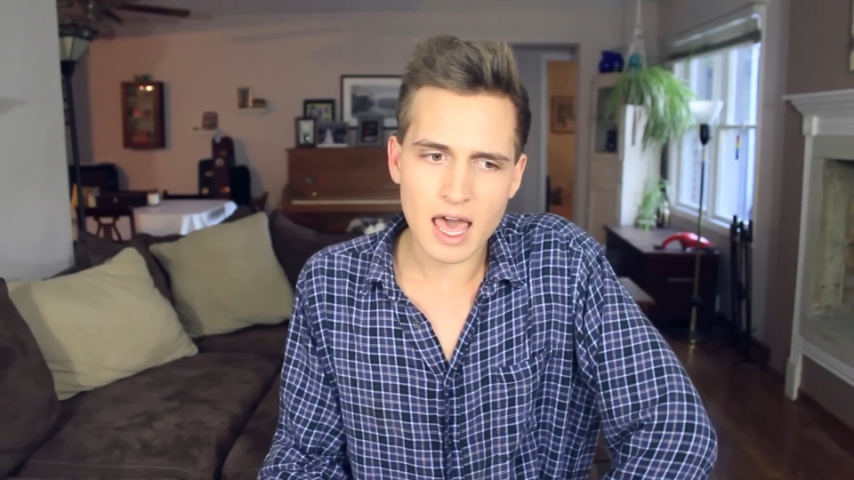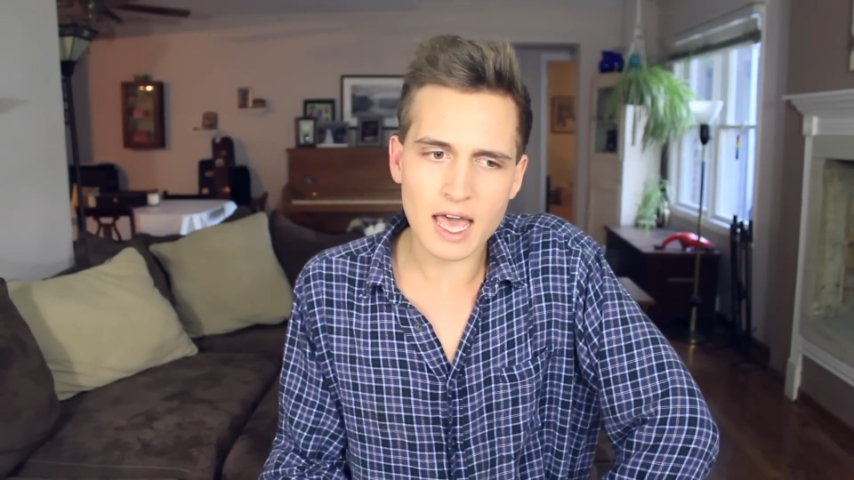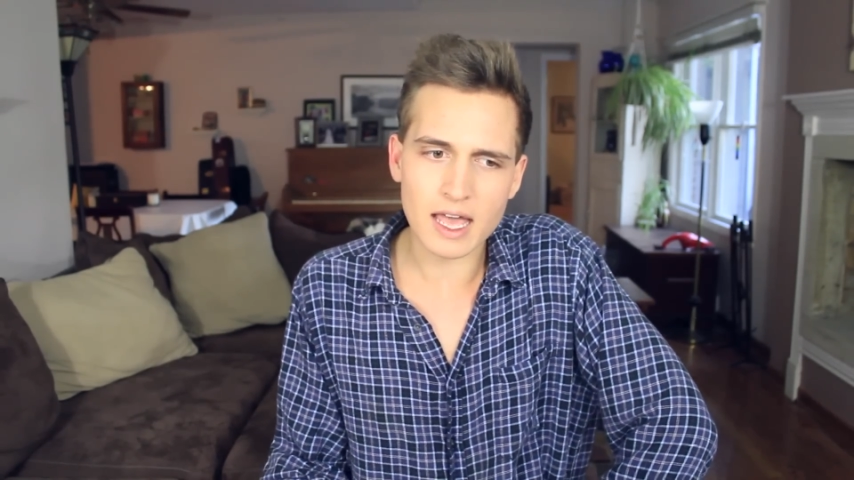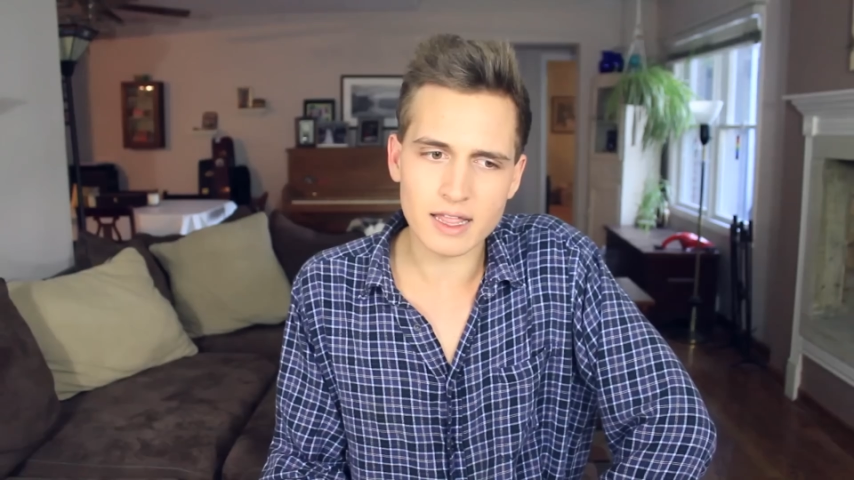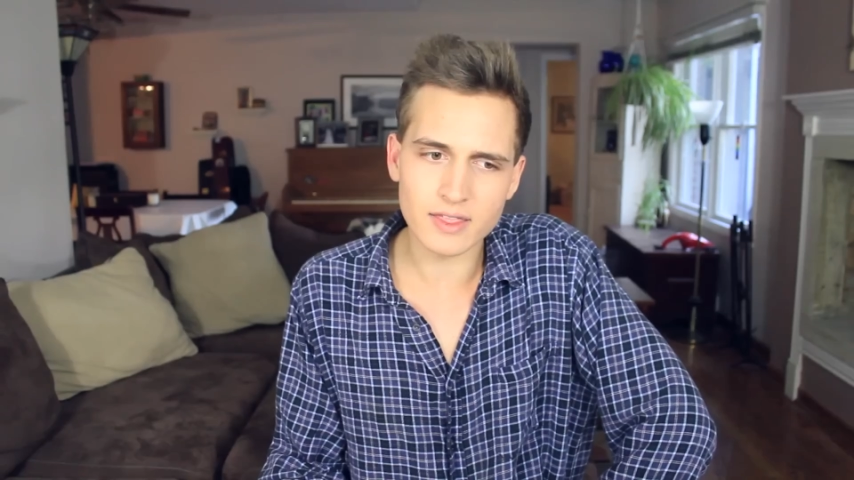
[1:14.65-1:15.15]

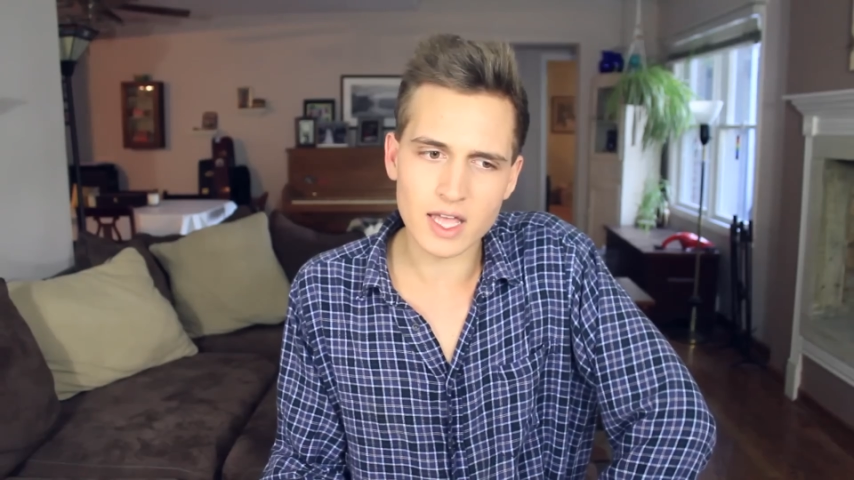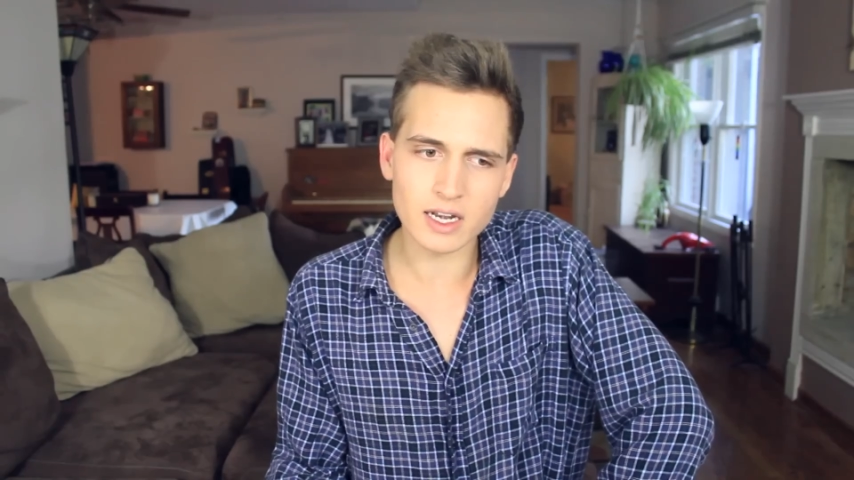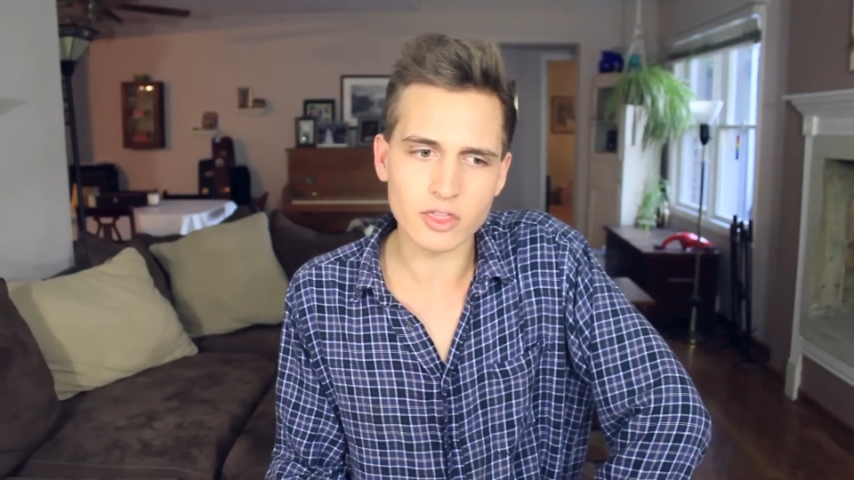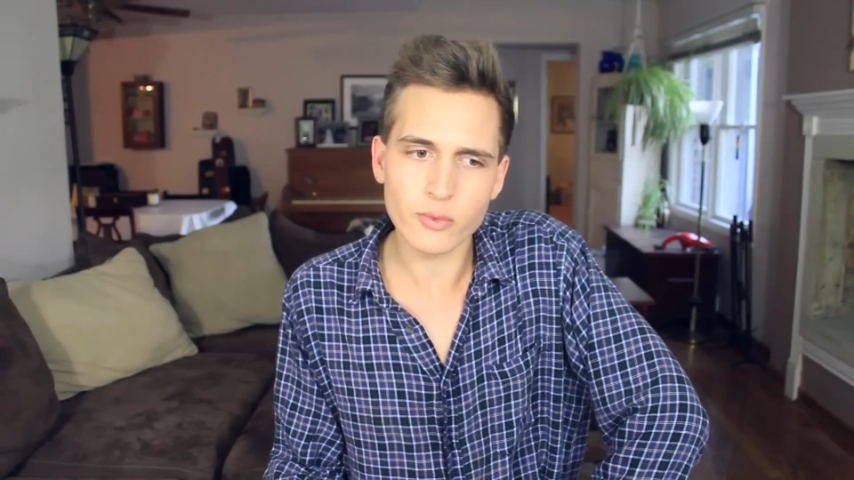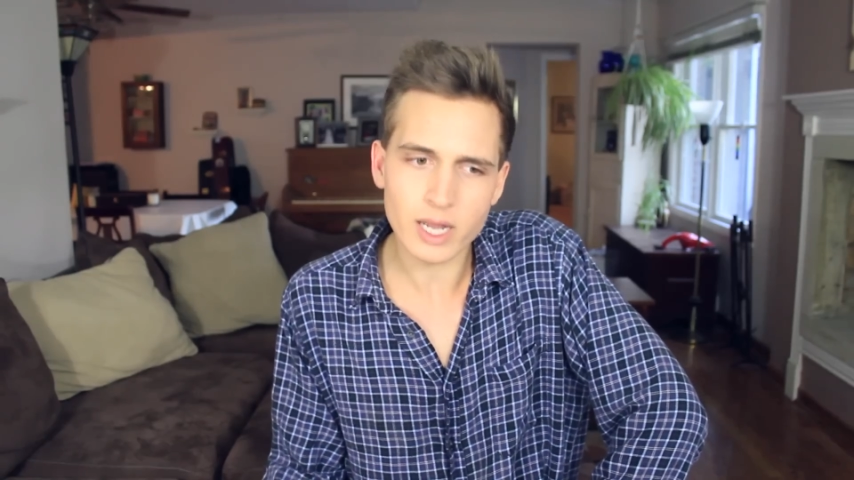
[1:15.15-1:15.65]
and then
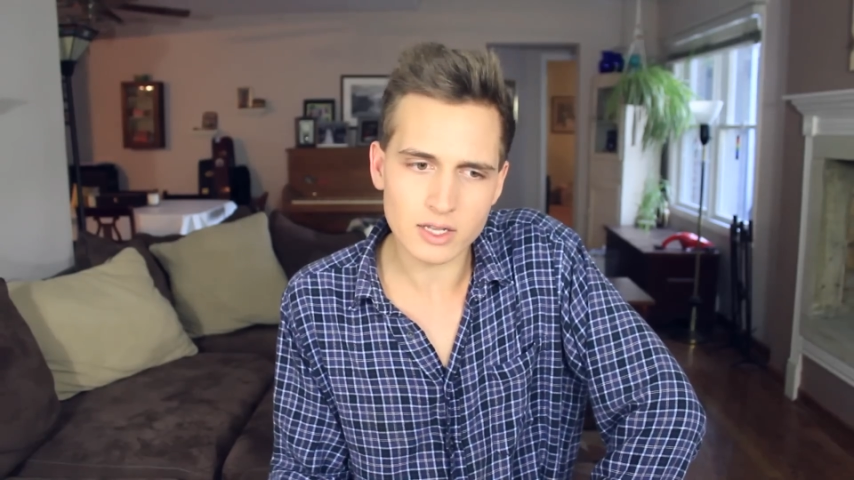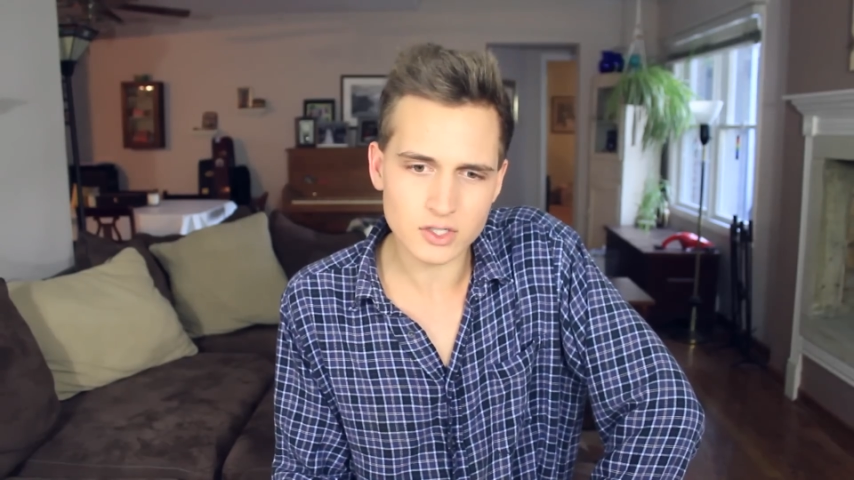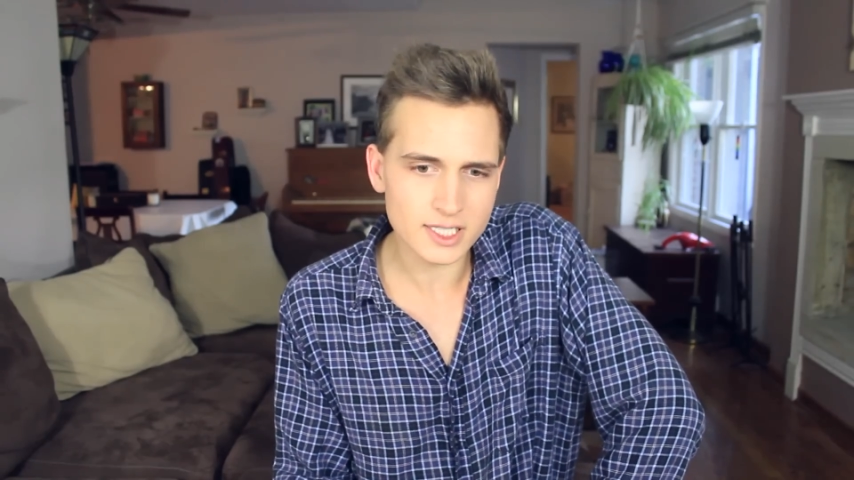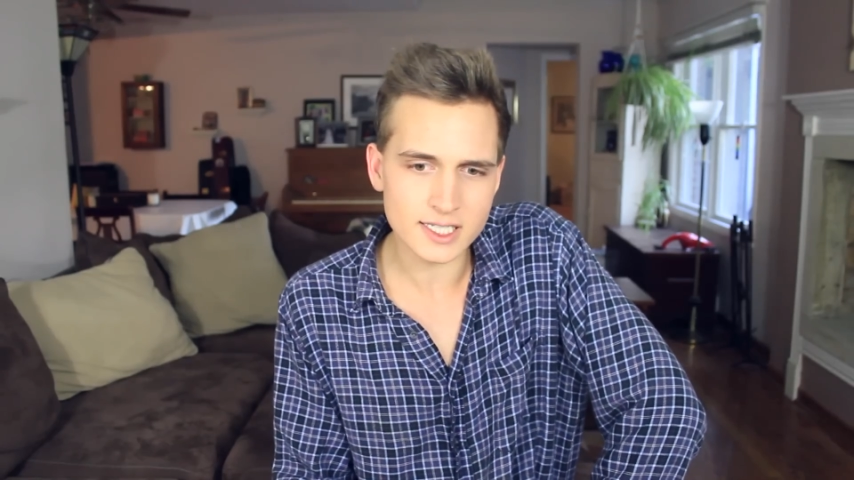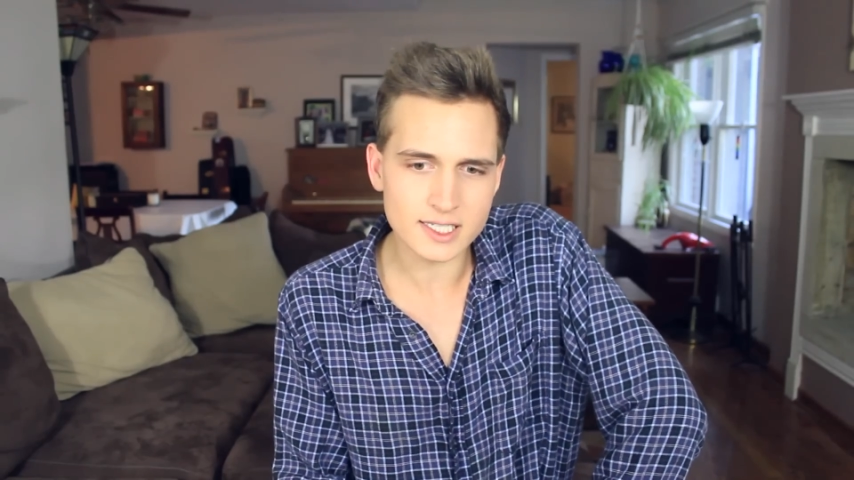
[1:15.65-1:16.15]
in
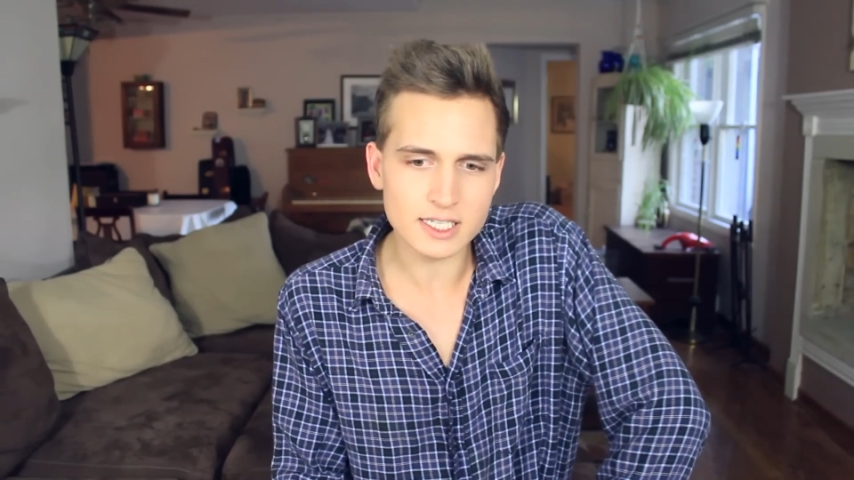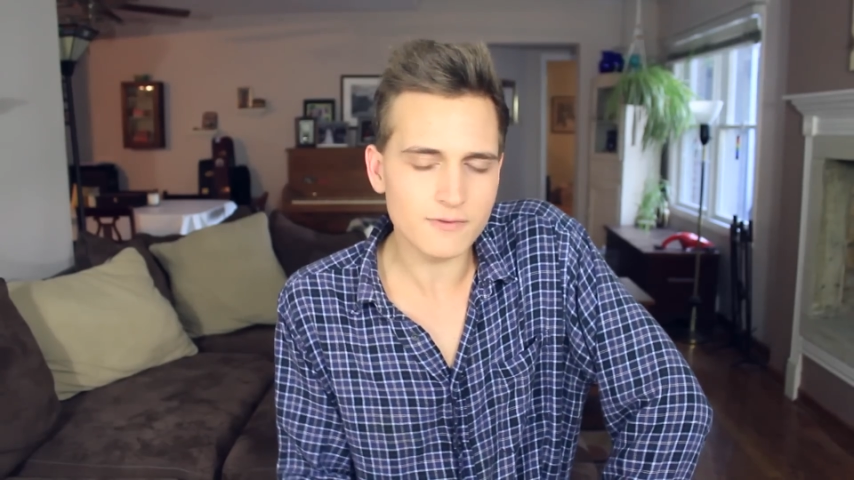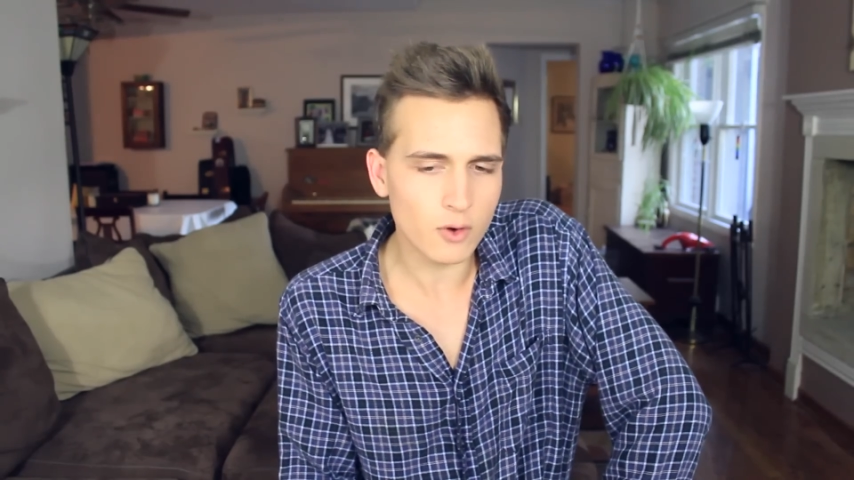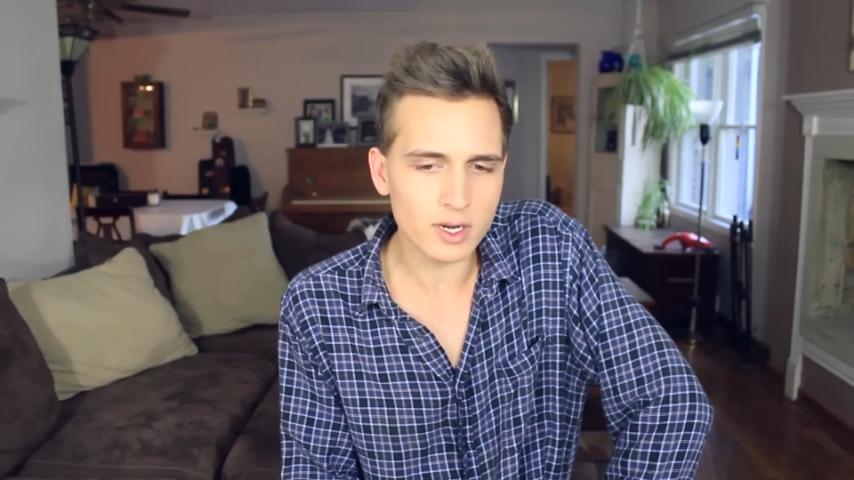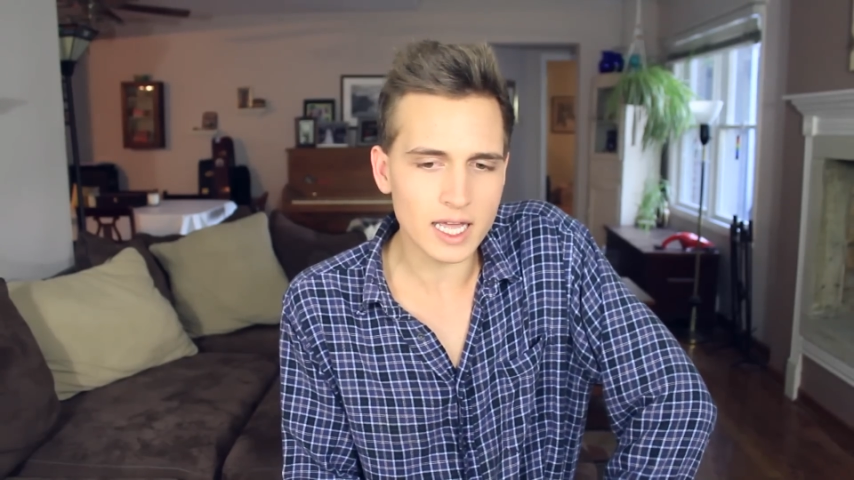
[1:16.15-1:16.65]

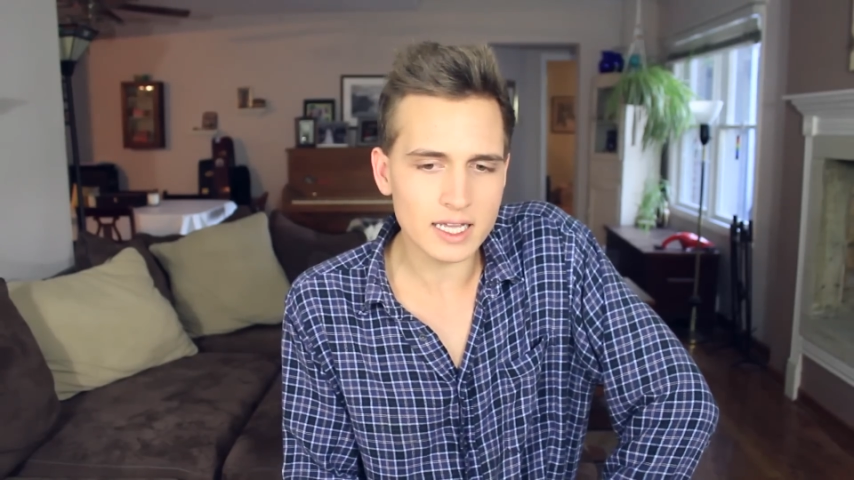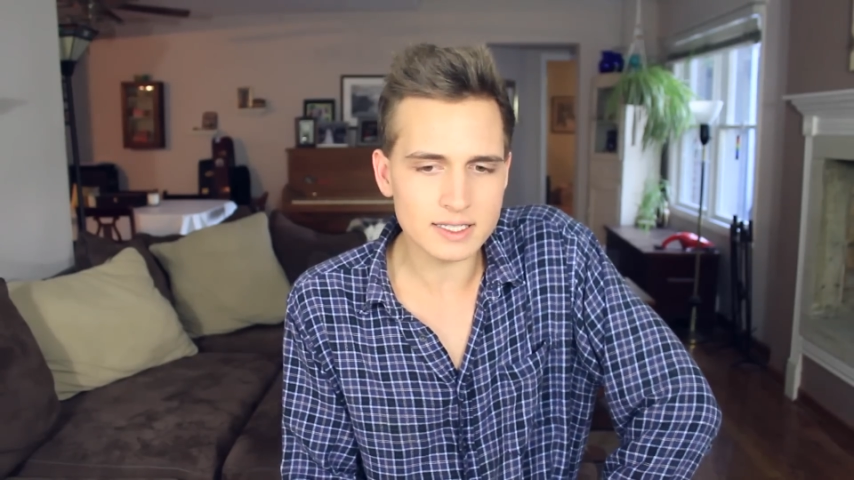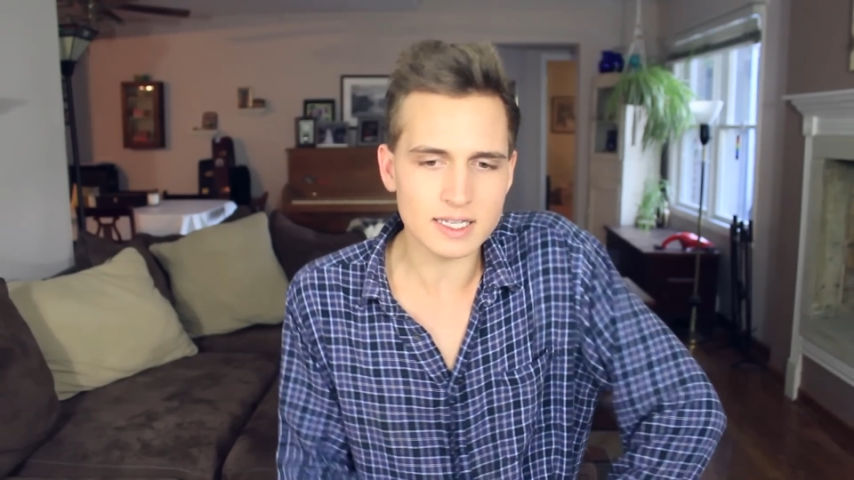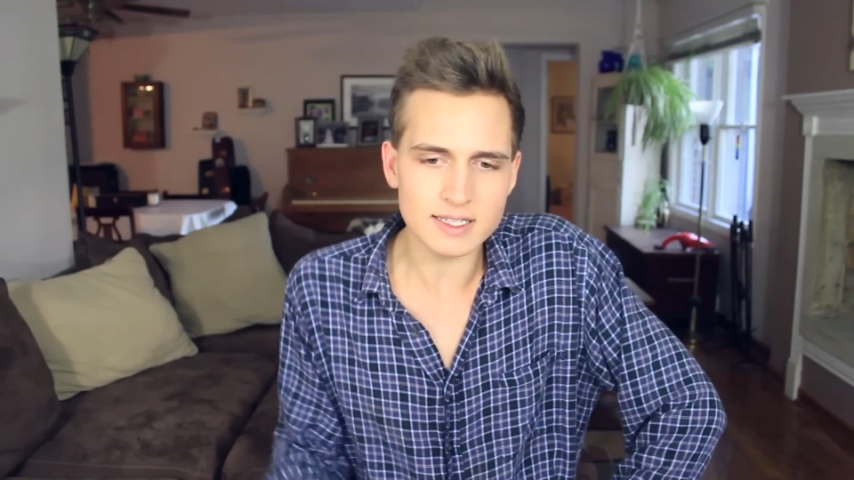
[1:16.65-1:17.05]
364 days,